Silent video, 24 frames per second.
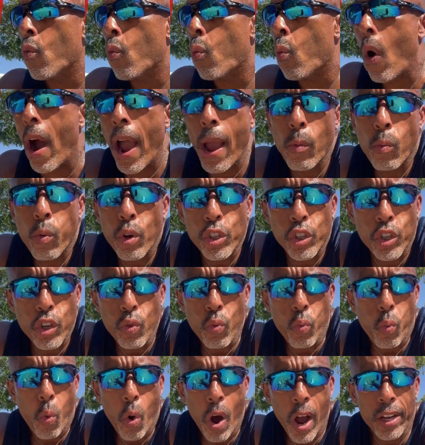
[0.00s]
why would you
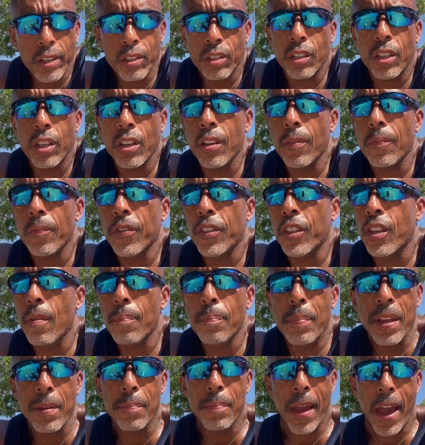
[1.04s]
want to
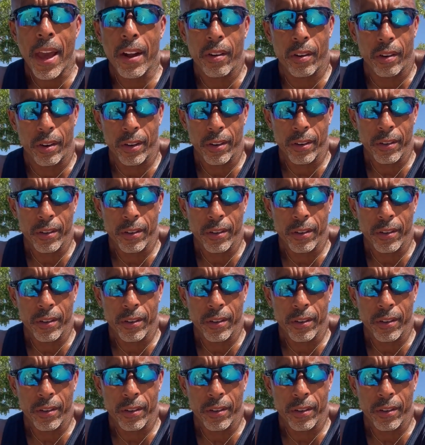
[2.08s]
be better?